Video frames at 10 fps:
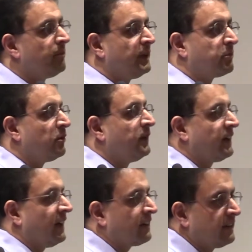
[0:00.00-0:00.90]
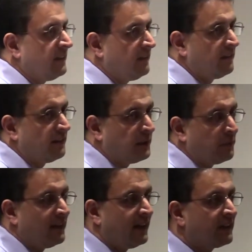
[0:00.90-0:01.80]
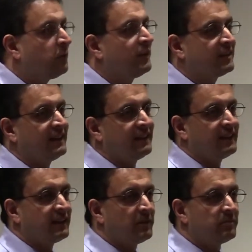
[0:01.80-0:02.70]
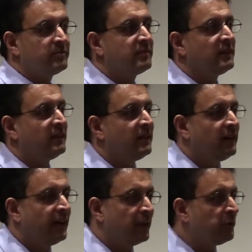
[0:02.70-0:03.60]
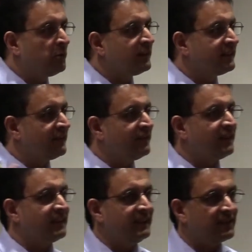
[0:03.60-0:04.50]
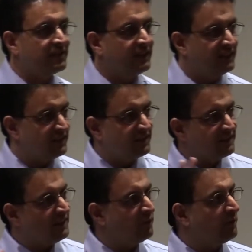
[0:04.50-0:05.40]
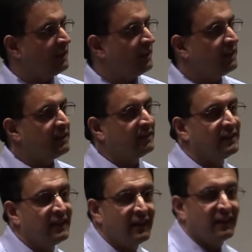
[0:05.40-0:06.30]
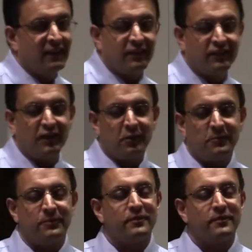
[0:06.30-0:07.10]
be a premier athlete, come back, win a Stanley Cup, and we won 7-0 yesterday, just FYI. So,